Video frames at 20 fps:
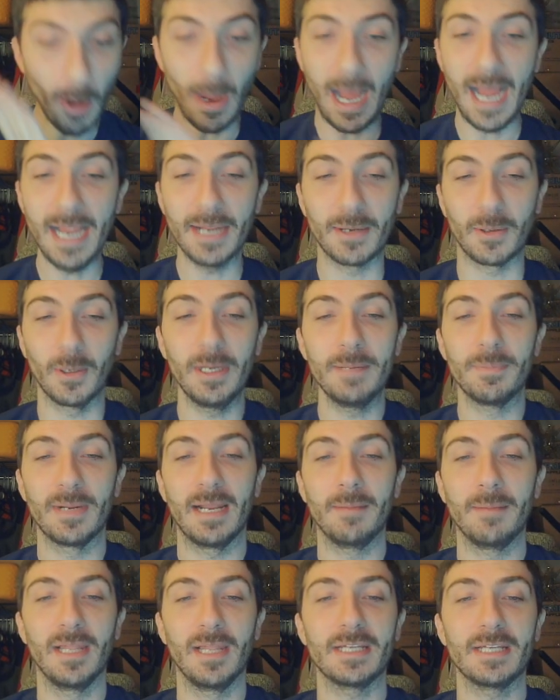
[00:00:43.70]
I agree, but
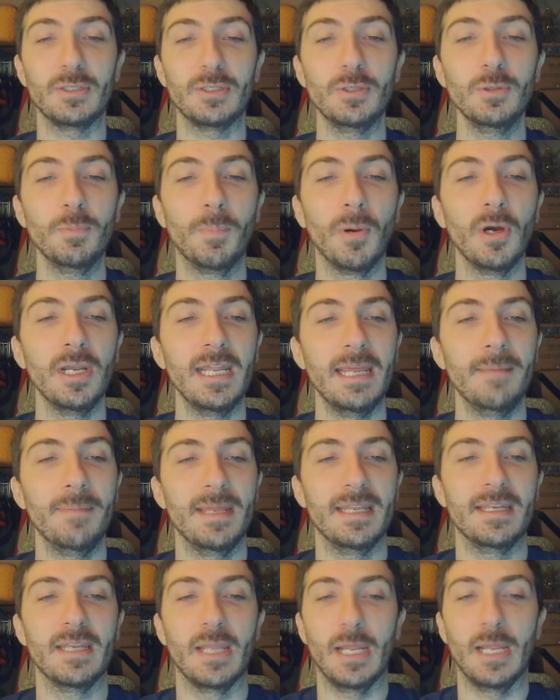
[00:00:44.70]
I'm like, you put him
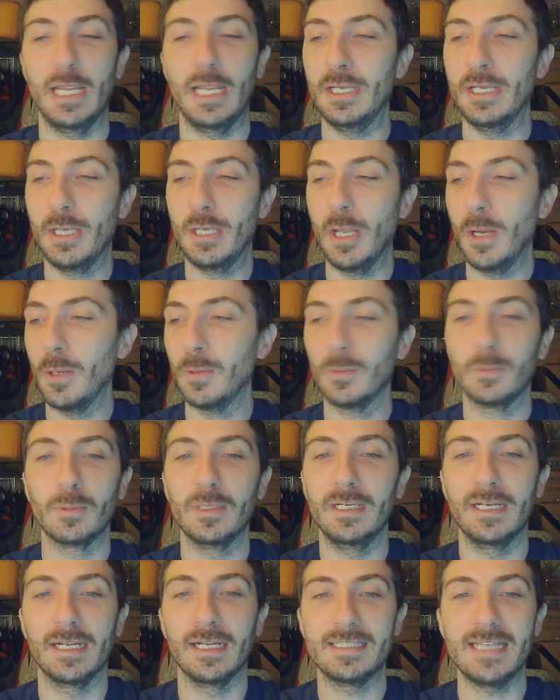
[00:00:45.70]
in
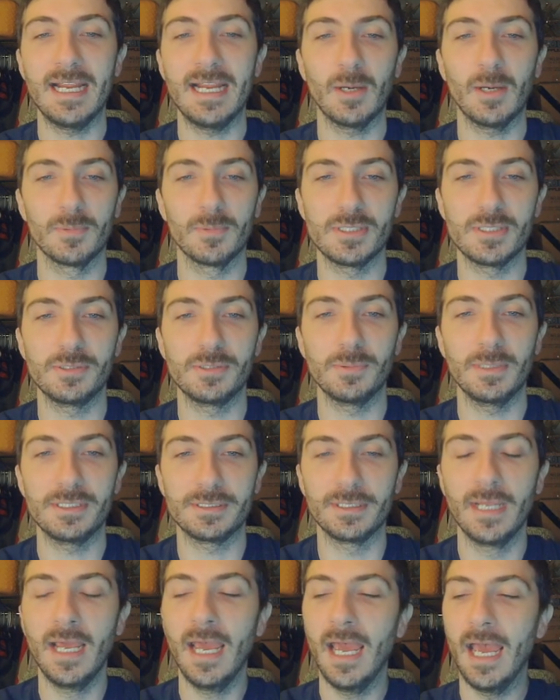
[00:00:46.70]
a terrible
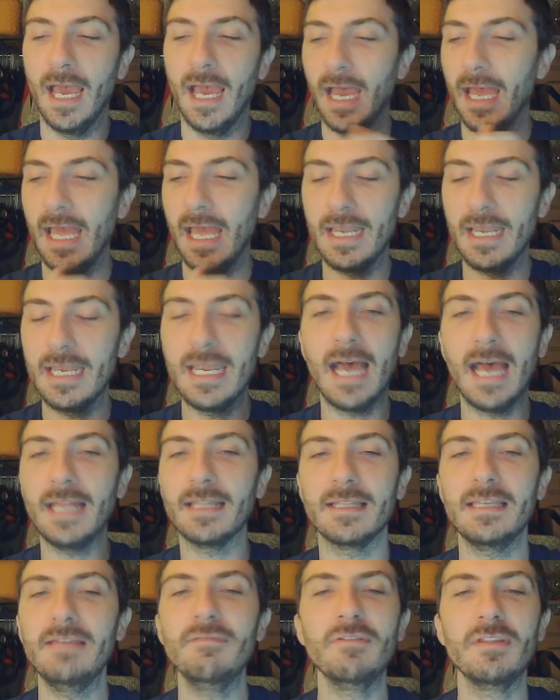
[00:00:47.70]
situation.
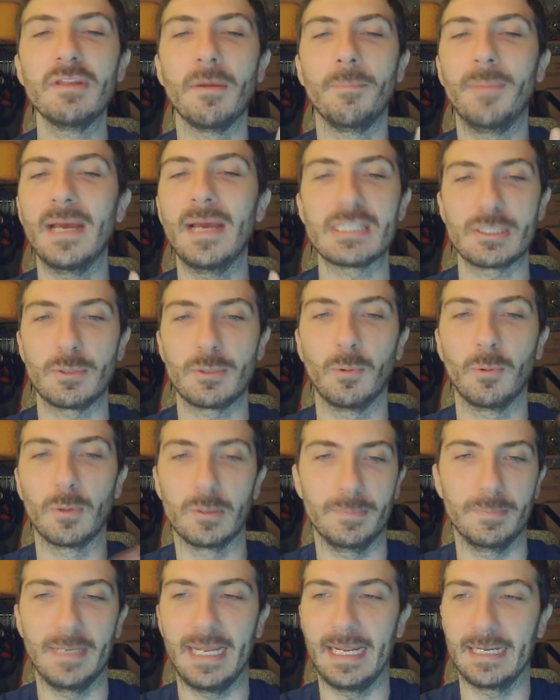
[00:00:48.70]
Not even the best
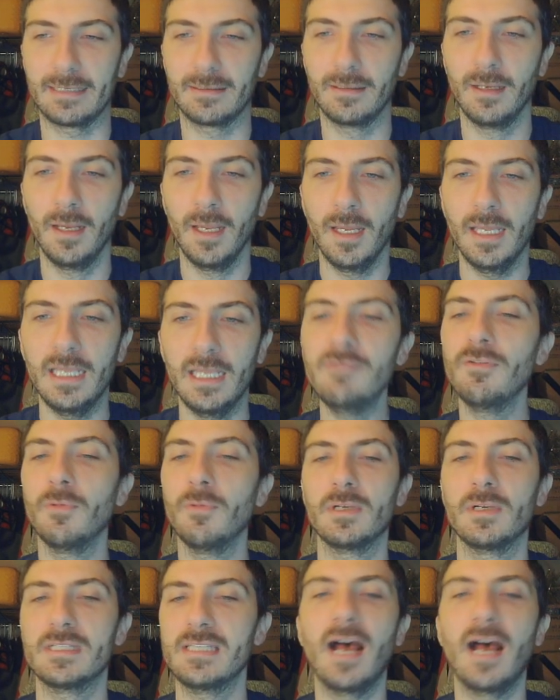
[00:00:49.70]
quarterback.
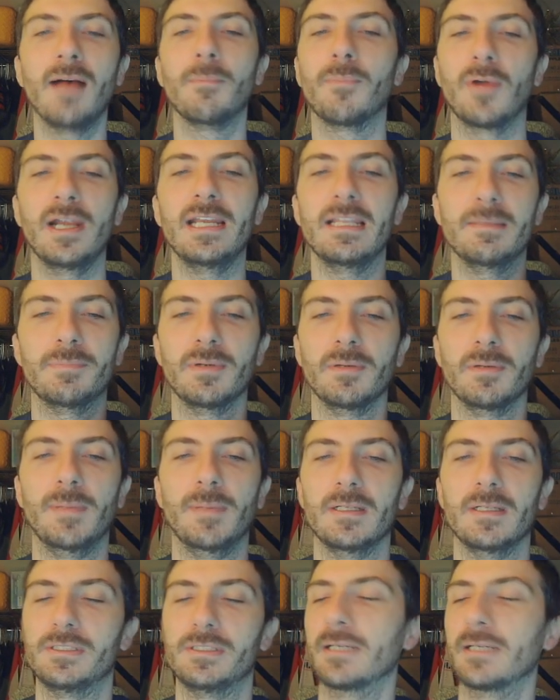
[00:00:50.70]
Even with Tom Brady, Bill
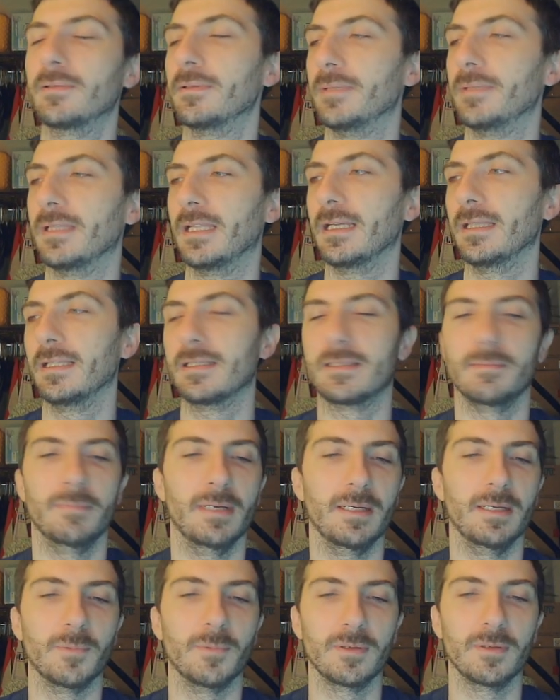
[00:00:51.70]
Belichick would have been like, "Listen,
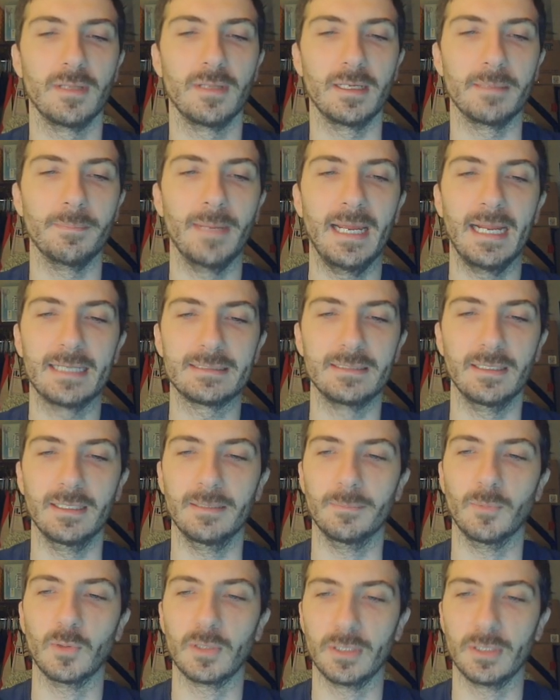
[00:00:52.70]
bud, we're like backed
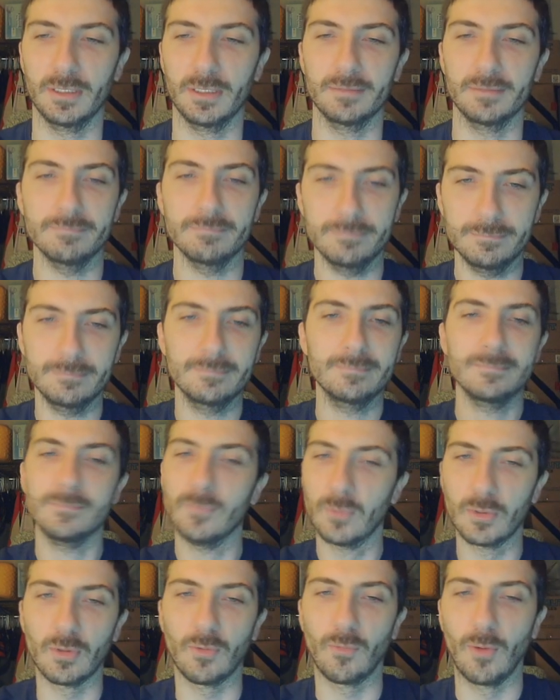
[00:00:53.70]
up. We're gonna
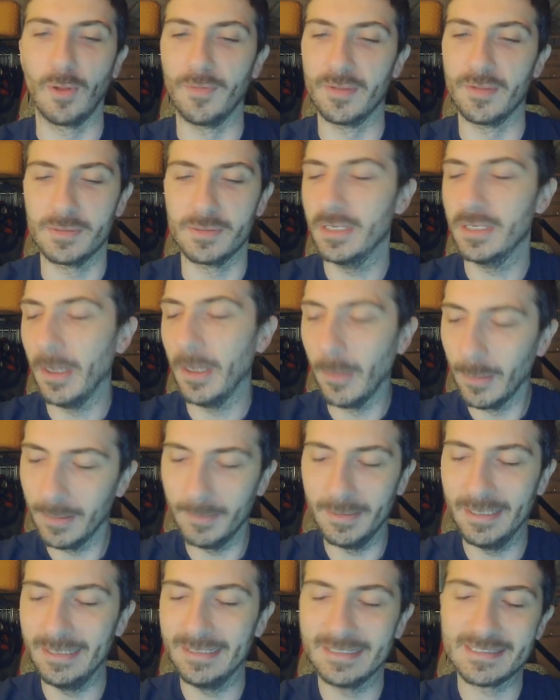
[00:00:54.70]
run the." You know what I
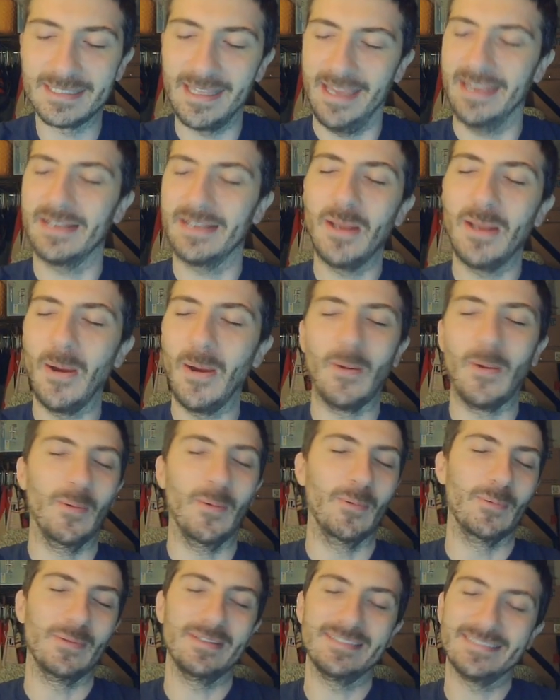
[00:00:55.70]
mean? It's like,
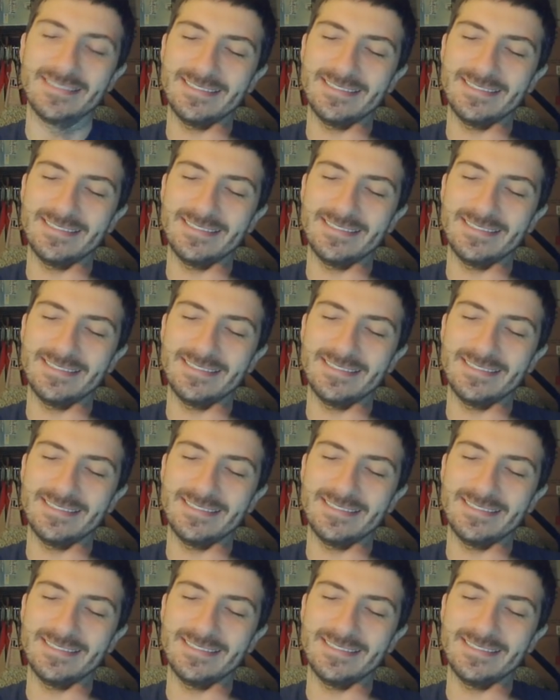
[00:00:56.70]
no.